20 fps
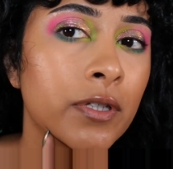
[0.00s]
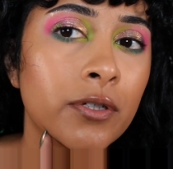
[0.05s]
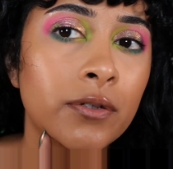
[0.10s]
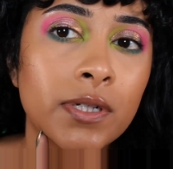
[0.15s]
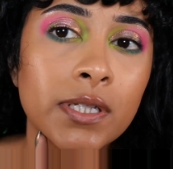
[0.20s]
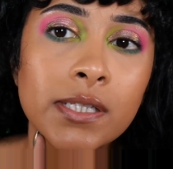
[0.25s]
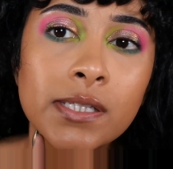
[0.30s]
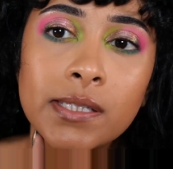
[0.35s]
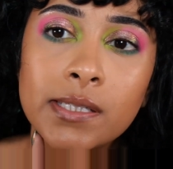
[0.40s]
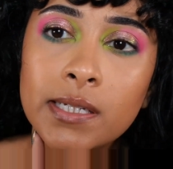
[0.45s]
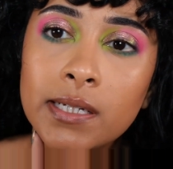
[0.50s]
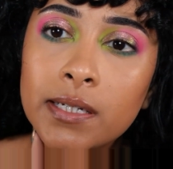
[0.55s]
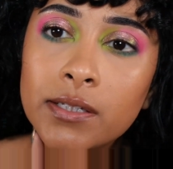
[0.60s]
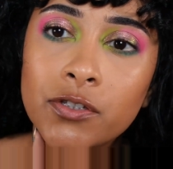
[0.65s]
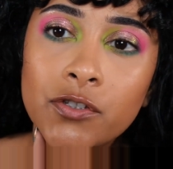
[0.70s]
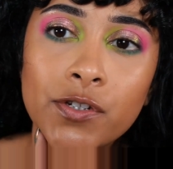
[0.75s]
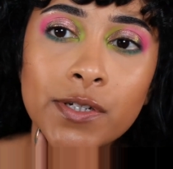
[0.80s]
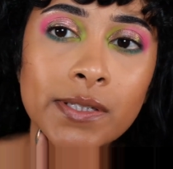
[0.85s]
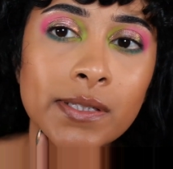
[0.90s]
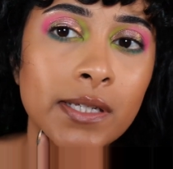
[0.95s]
you can see it's
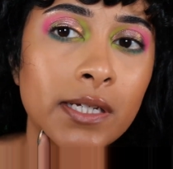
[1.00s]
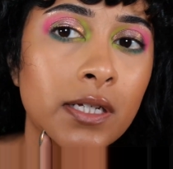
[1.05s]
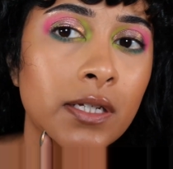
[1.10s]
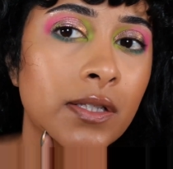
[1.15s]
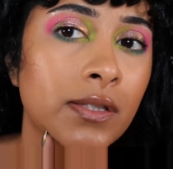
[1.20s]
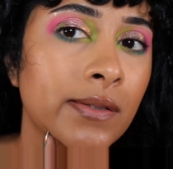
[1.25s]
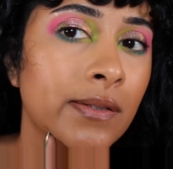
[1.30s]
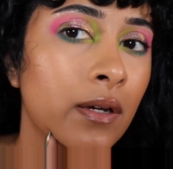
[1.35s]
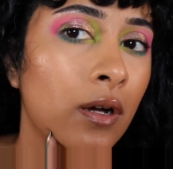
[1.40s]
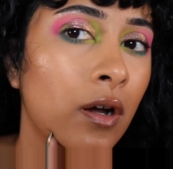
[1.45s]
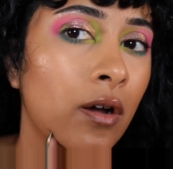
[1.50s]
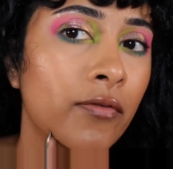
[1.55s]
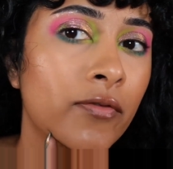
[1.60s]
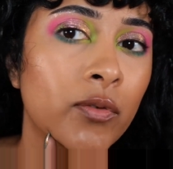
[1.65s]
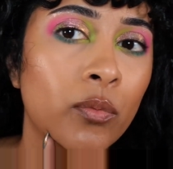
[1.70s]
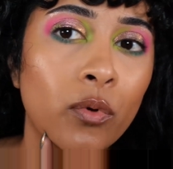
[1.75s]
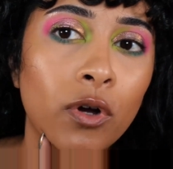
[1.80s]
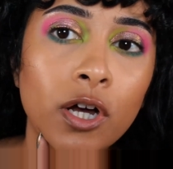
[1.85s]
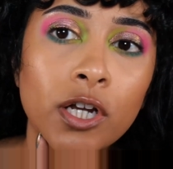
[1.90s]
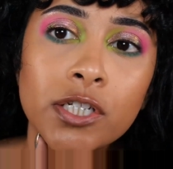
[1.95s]
just like a
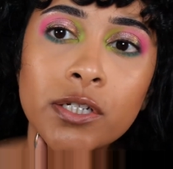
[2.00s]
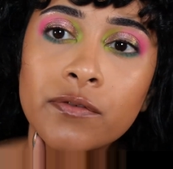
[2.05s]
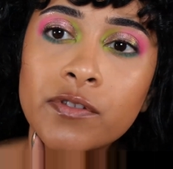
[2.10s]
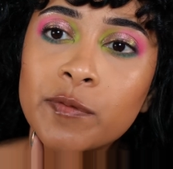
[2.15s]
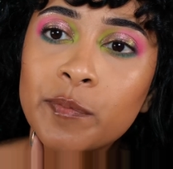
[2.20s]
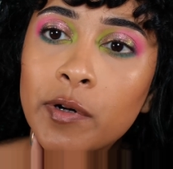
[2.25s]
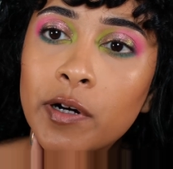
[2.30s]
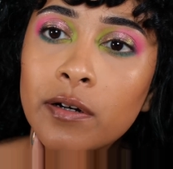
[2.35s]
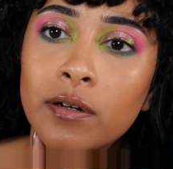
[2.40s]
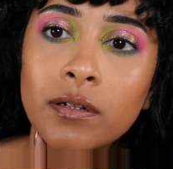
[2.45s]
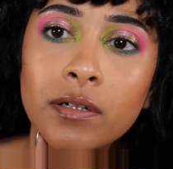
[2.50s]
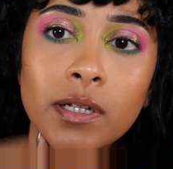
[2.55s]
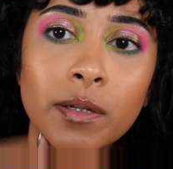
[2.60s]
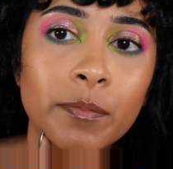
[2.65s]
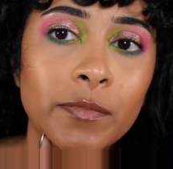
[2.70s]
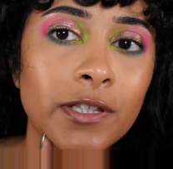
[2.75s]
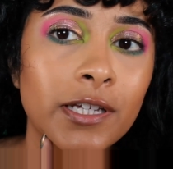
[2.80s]
soft wash of sparkle up